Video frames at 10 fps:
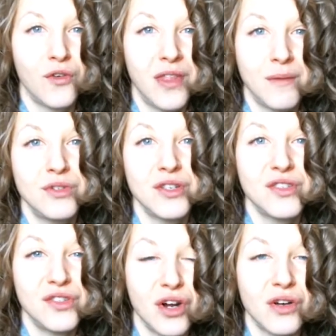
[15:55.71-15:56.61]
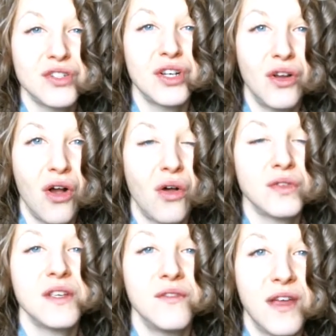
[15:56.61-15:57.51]
for them to start to
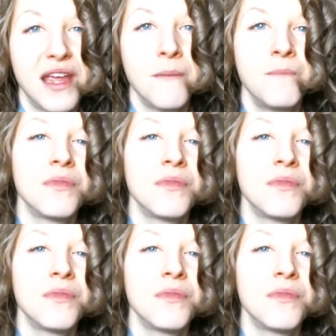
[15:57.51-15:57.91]
cultivate